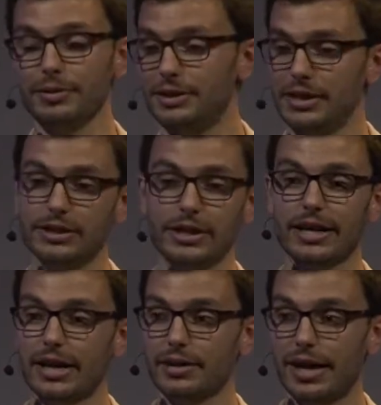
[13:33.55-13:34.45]
It's easy to
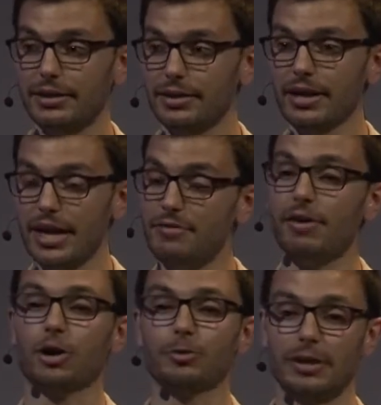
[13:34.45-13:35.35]
get that
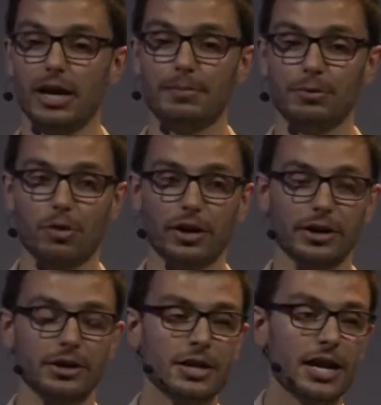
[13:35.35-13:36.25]
environment up and
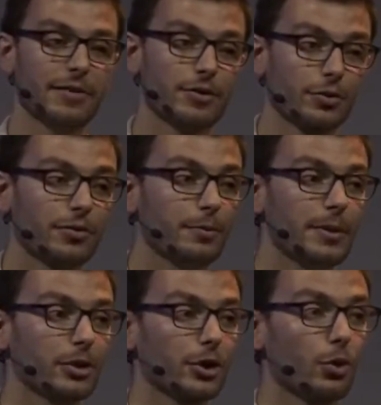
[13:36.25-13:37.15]
running. If you're
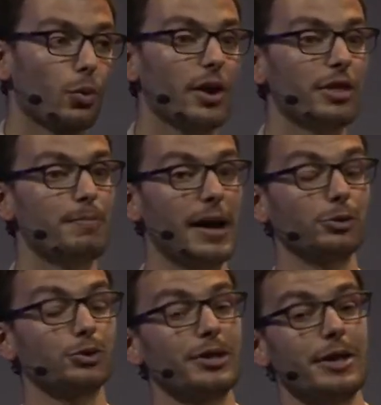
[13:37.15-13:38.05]
familiar with
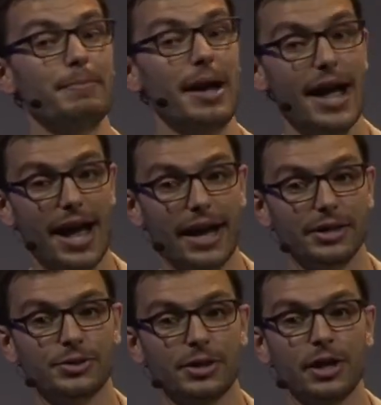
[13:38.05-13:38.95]
Boundary in the
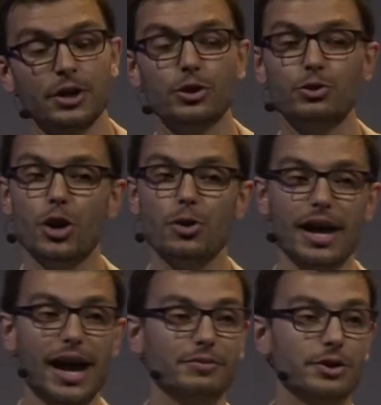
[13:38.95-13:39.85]
past, you don't
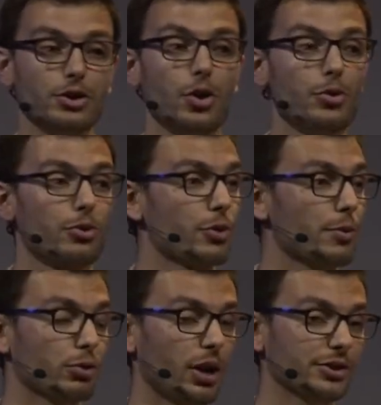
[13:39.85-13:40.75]
have to go through the
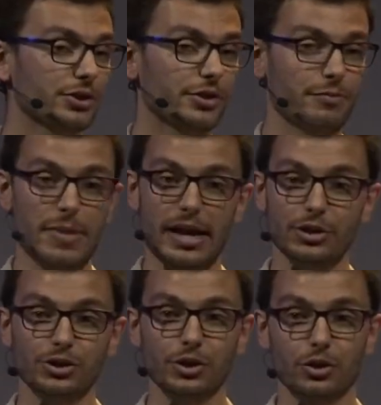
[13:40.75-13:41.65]
process of
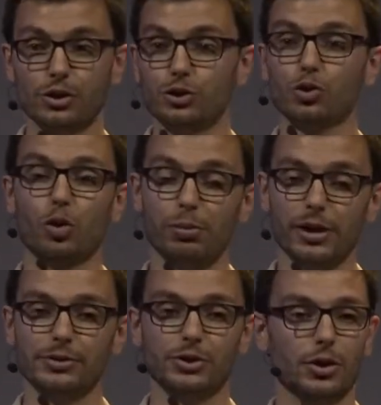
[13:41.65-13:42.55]
managing your control
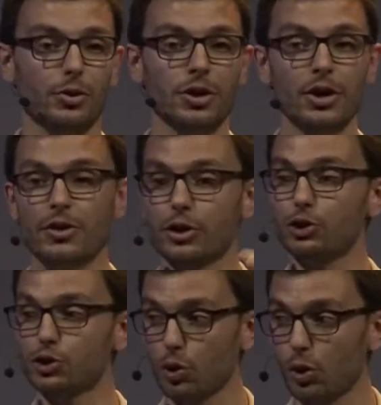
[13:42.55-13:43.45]
plane. So the
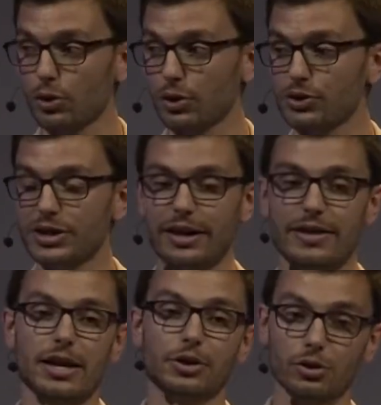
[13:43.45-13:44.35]
controller is kind of
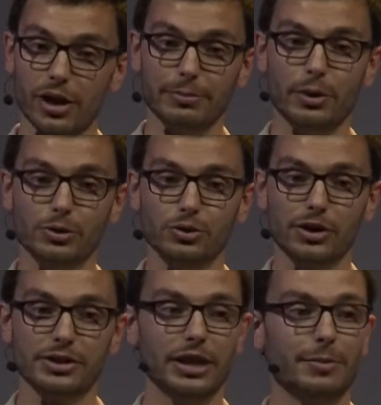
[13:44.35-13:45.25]
the underlying
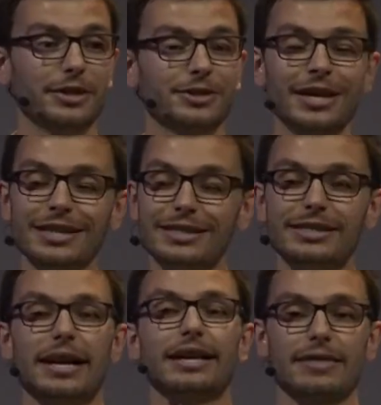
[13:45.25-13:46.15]
Postgres database.
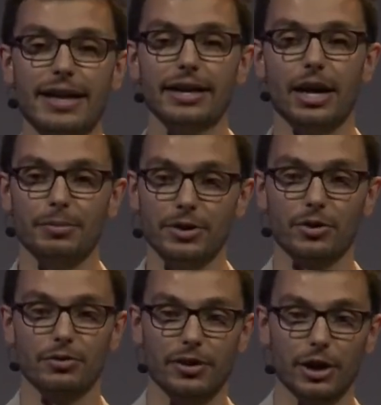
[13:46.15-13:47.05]
Setting that up in
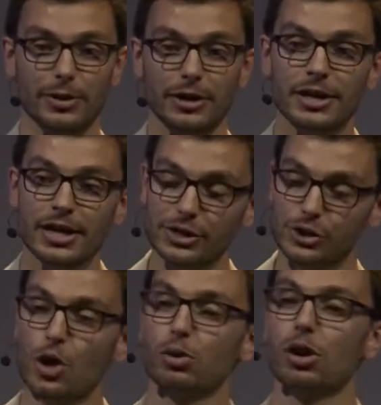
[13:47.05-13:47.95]
your environment is
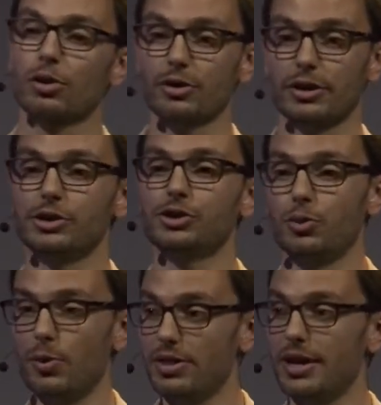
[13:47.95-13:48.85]
no longer an
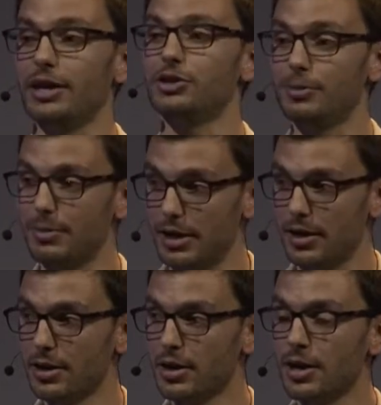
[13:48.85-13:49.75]
issue with the HCP
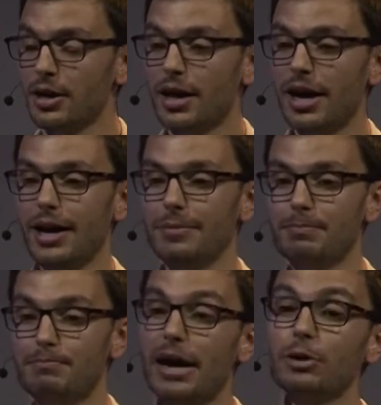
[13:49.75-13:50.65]
um,
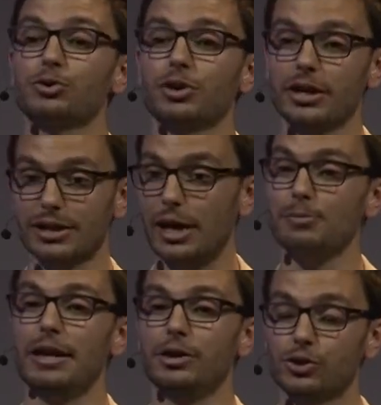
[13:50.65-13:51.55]
Boundary Cloud
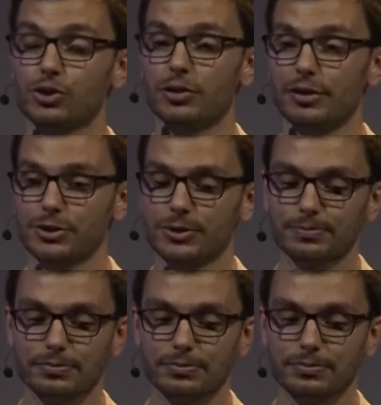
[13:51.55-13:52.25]
Managed Service.